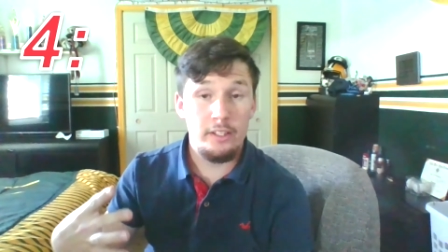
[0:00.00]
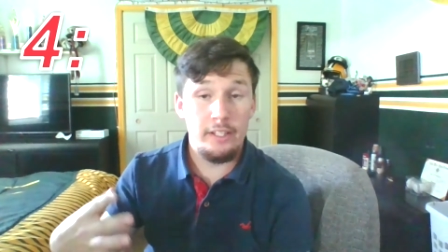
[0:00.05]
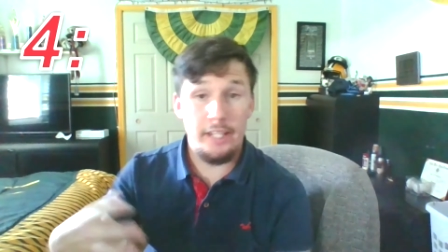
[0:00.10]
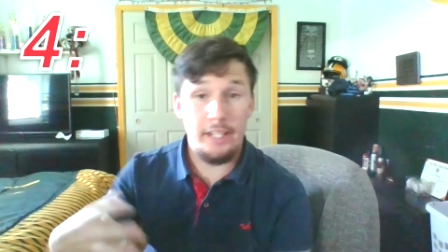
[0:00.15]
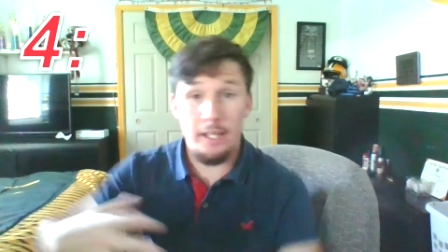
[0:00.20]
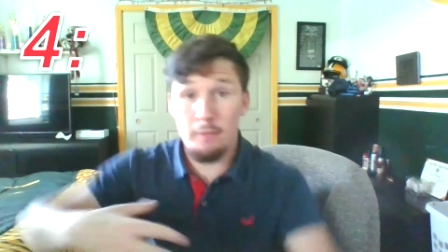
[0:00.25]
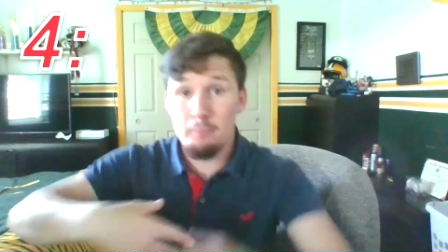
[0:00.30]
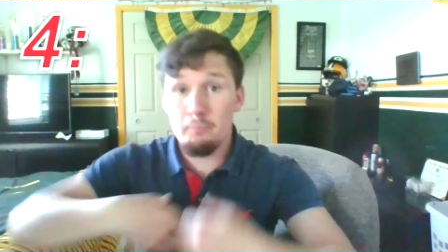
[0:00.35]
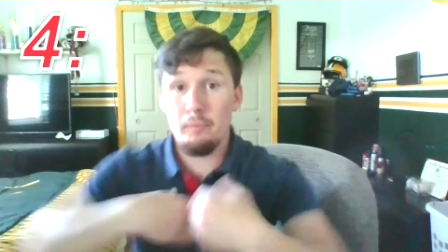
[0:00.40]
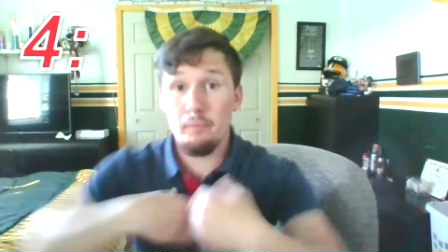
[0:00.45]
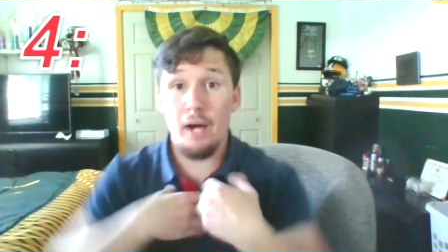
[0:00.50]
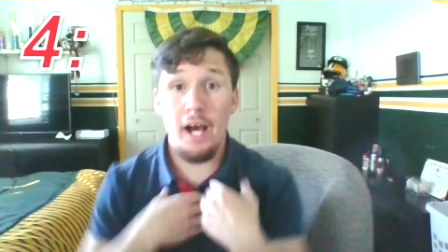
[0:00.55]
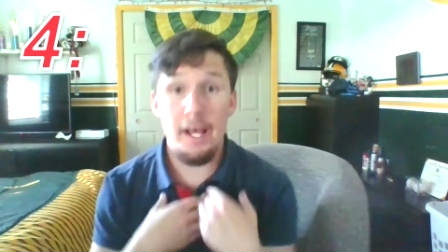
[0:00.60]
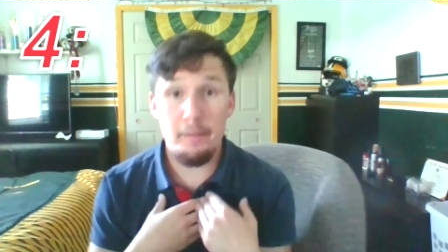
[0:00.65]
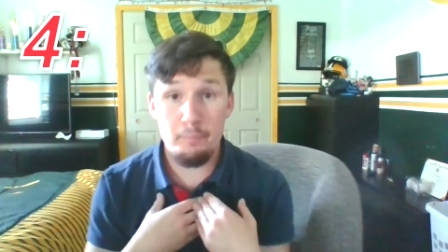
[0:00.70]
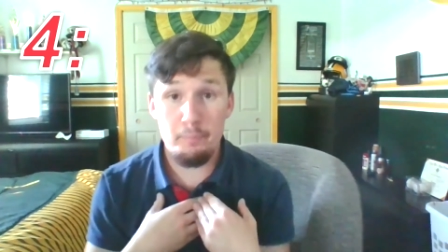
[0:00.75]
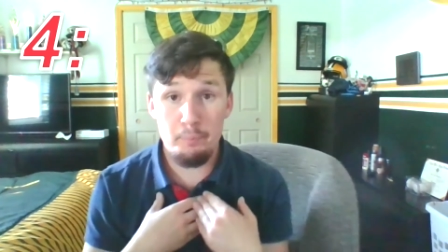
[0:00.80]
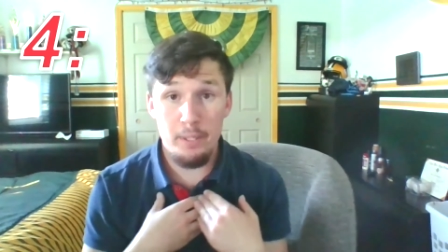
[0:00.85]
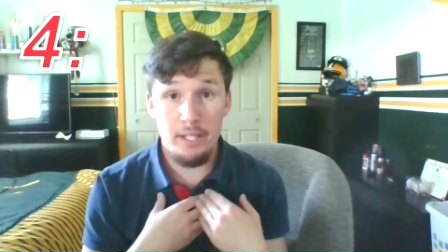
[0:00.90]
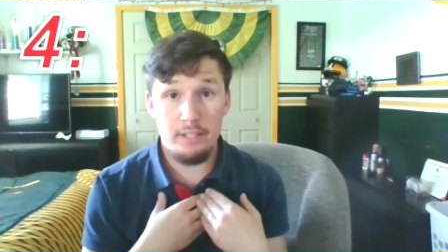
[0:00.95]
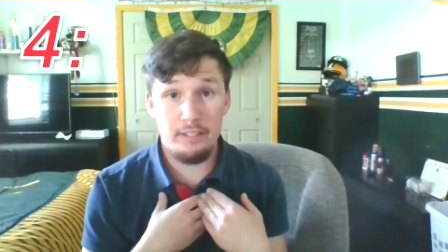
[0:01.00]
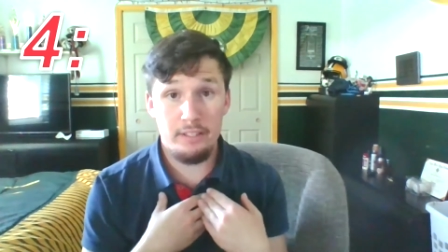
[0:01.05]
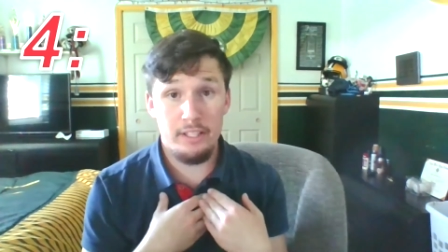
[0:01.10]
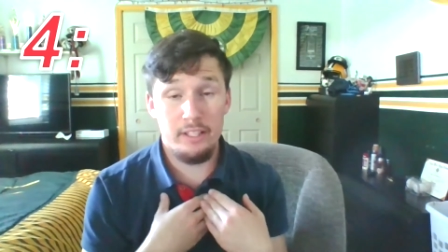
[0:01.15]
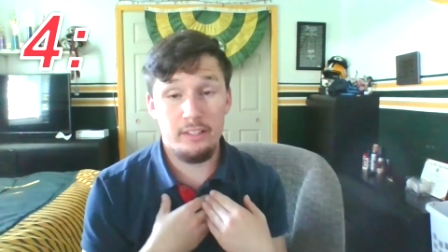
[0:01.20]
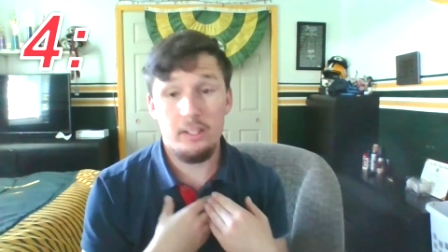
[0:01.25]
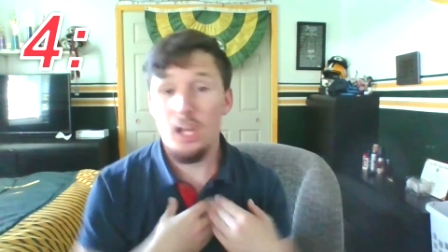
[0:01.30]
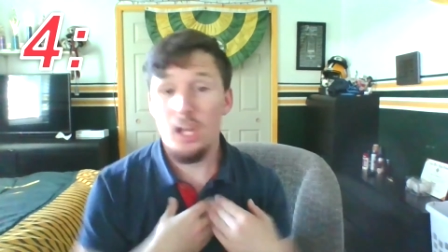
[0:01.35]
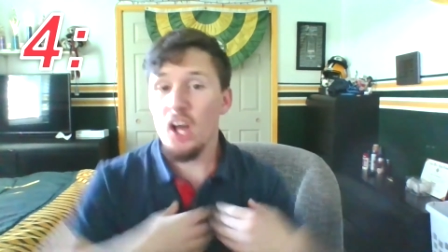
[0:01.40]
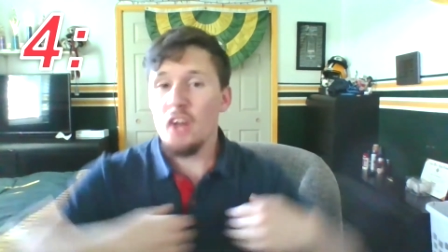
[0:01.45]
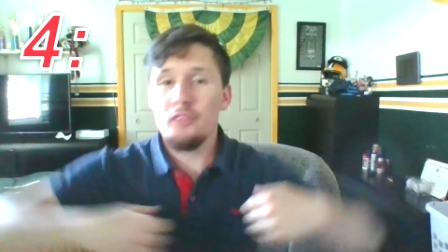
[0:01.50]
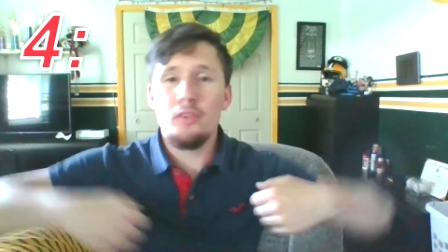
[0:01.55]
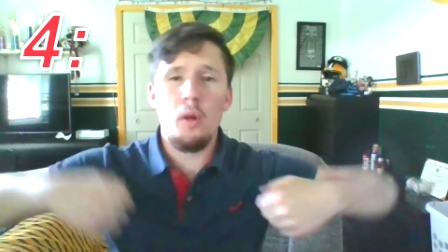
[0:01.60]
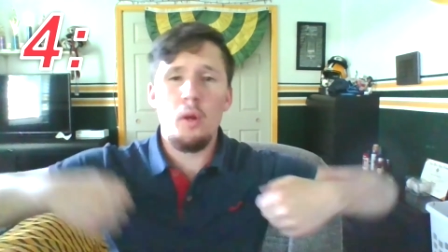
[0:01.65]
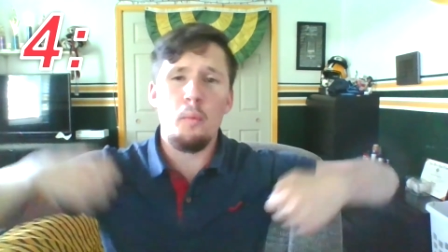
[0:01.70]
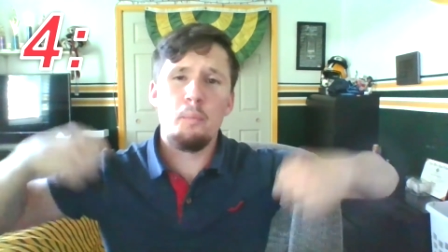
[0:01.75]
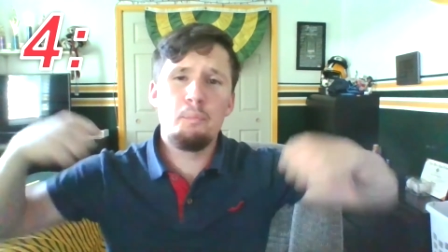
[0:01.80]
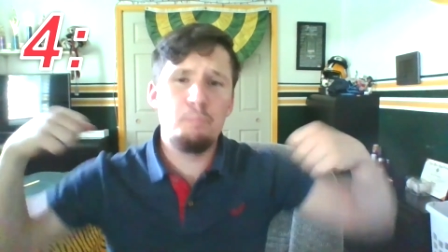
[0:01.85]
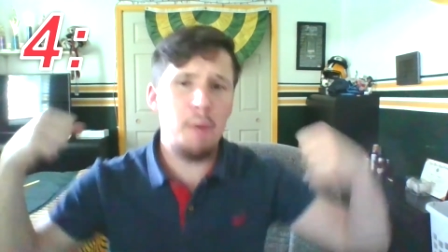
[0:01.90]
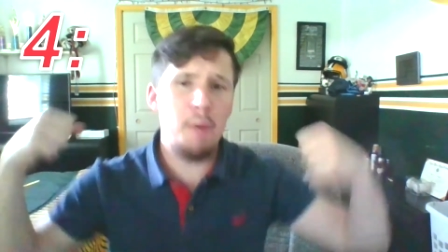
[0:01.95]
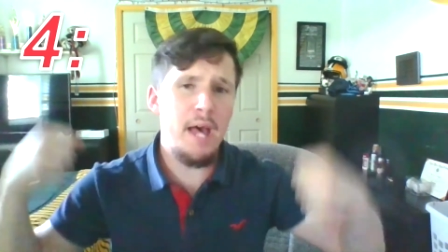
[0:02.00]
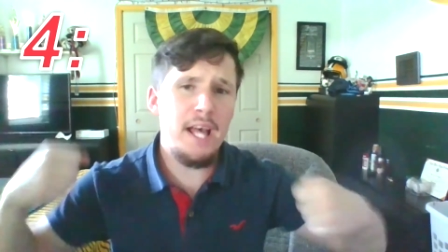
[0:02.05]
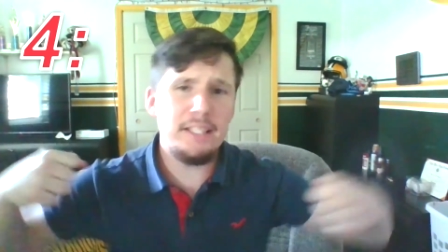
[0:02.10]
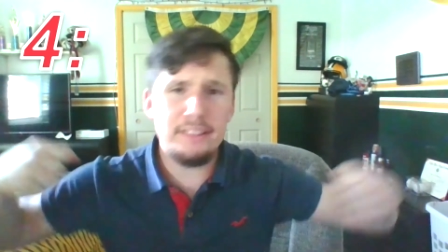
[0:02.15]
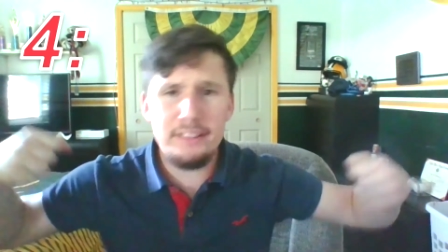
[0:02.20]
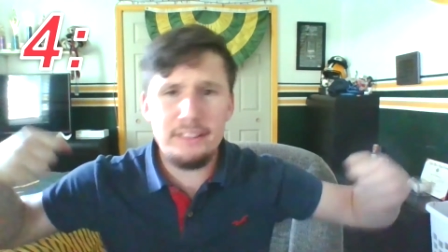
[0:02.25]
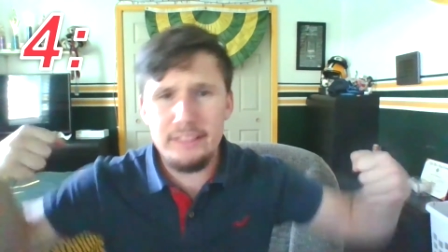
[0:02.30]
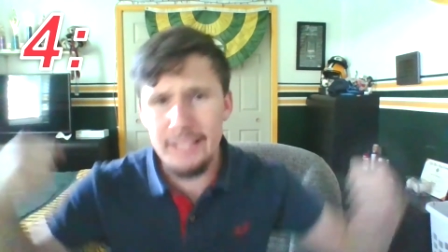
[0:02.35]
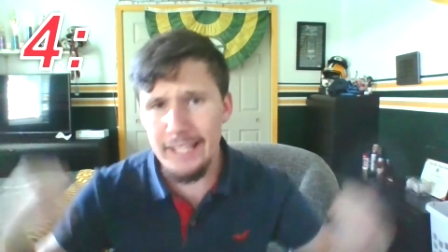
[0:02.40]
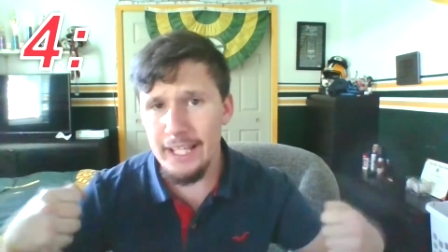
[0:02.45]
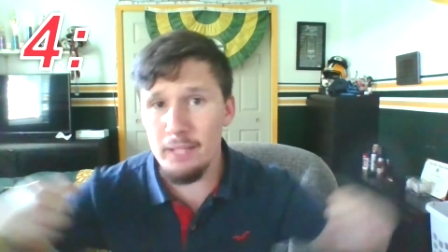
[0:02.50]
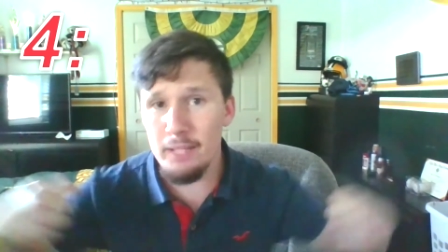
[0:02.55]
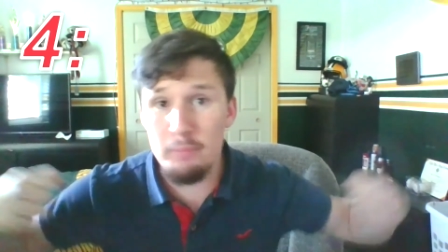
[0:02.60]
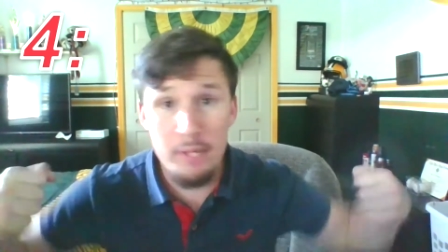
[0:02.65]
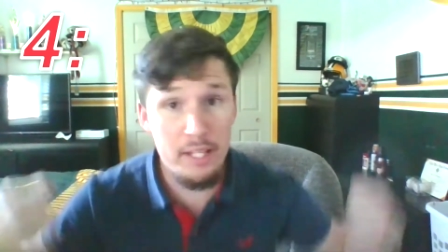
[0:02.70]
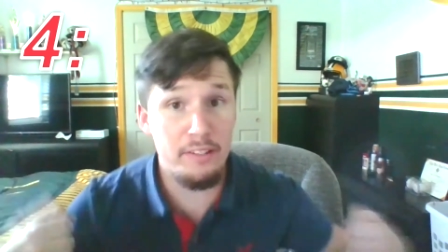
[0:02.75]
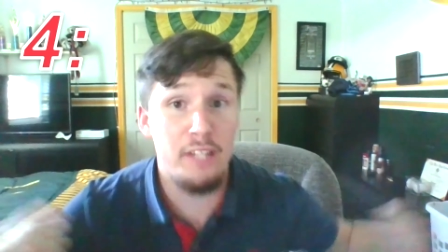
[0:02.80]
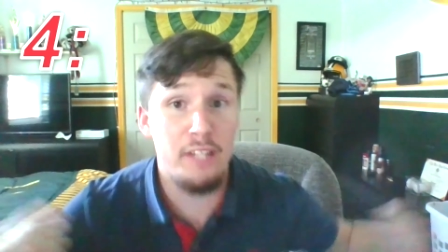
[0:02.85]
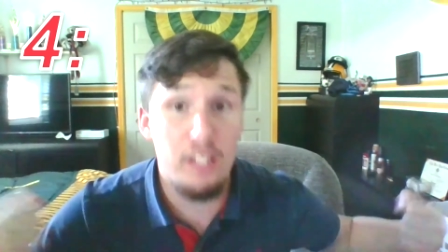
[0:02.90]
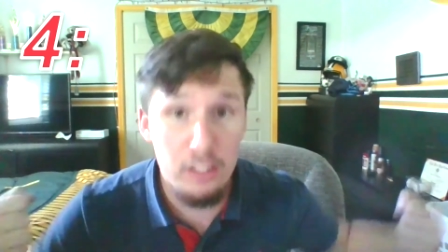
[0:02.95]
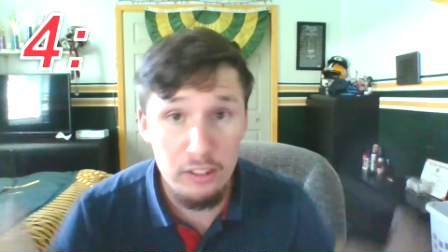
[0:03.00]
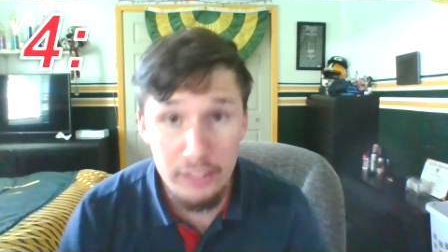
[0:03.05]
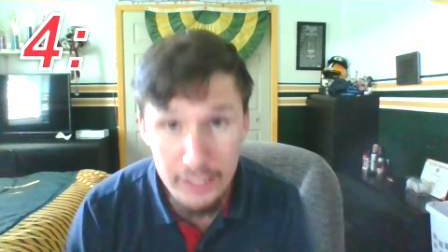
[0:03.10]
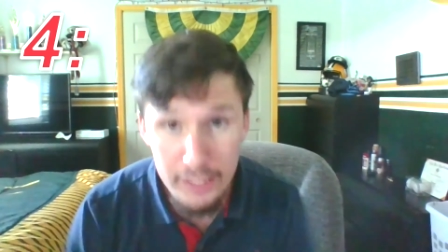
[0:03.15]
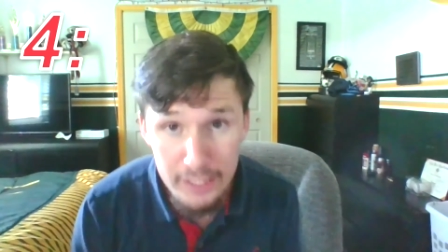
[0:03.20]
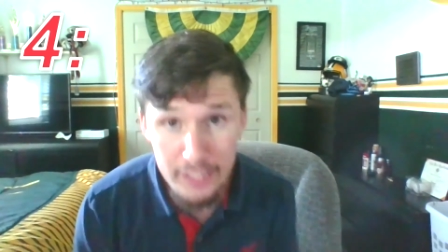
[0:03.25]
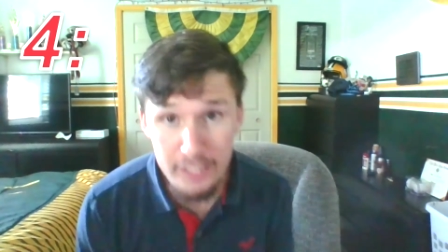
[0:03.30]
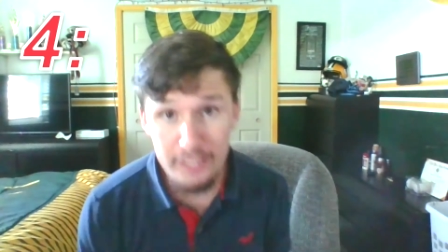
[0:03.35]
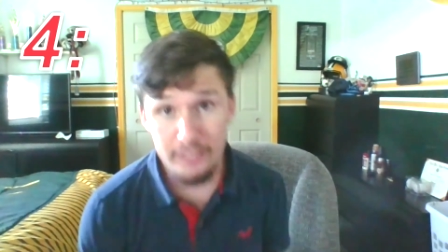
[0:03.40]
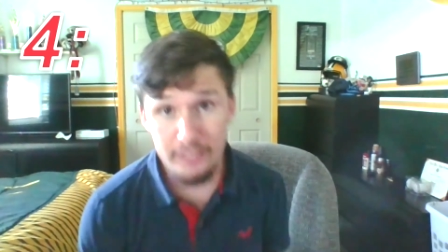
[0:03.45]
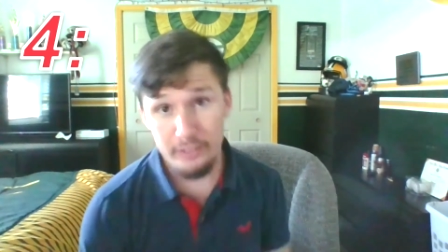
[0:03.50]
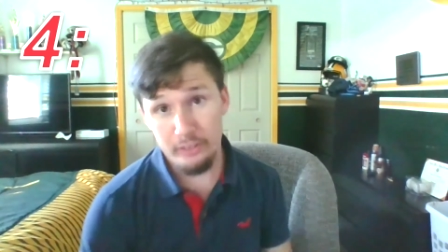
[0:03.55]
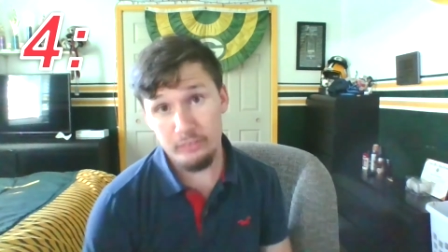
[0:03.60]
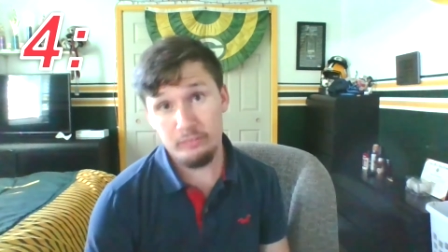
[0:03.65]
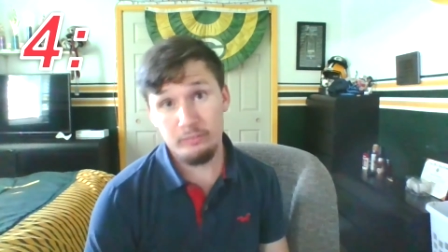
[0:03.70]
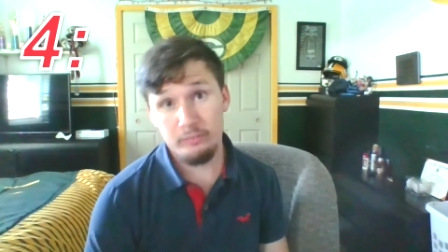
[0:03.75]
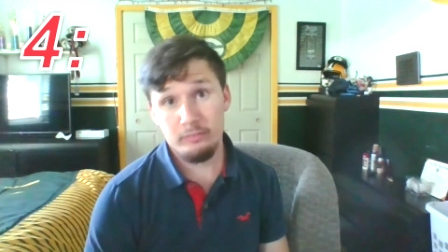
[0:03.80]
in my opinion, the best team in the league.